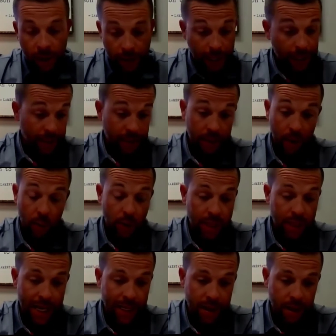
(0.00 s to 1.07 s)
Yeah, so we'll
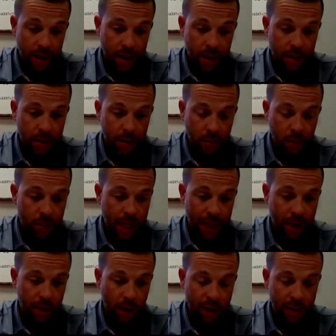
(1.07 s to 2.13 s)
take
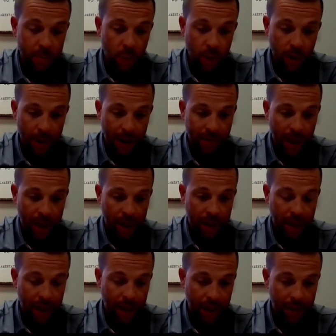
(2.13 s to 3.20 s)
across the board. And
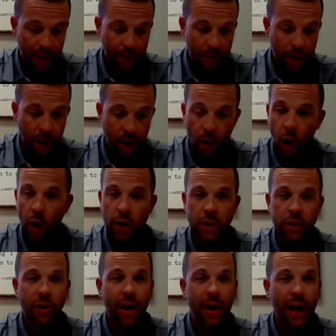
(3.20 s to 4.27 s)
I think our
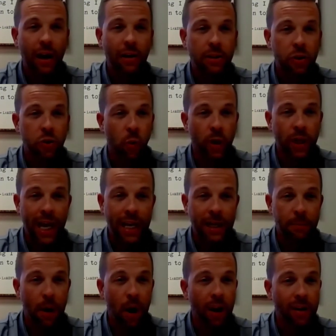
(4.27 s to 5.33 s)
largest right now is
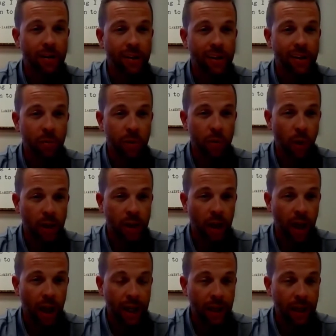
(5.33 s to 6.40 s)
28 policies with one
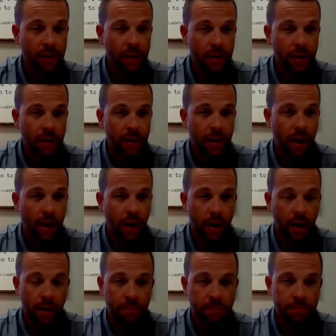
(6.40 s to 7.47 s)
client,
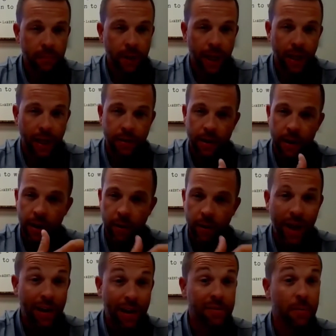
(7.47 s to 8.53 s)
and
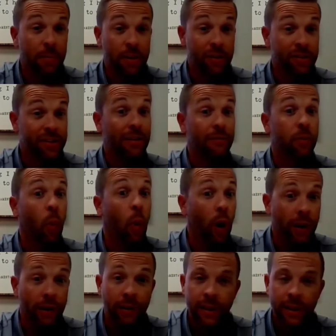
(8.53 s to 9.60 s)
we have some that just have the
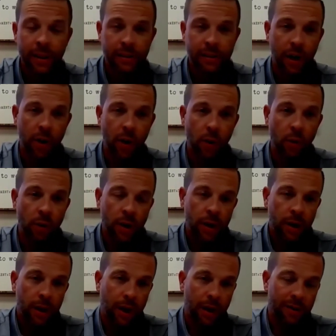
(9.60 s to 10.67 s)
one. So
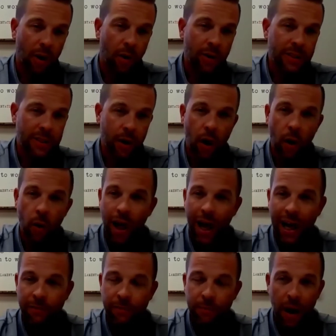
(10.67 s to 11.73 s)
as long as they're whole
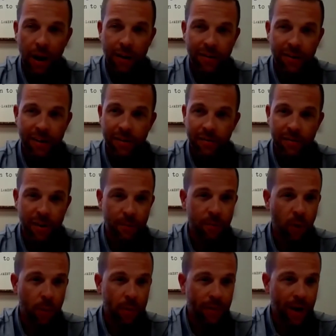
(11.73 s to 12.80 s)
life policies of some
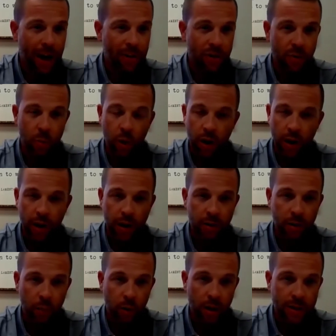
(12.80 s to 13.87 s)
form or fashion, we're gonna
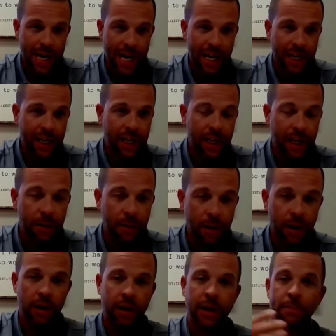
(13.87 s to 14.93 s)
take
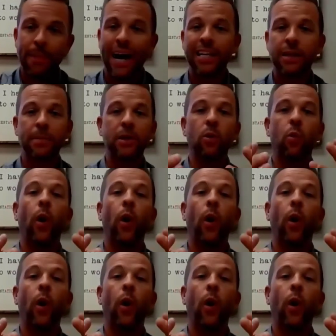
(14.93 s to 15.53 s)
combine them into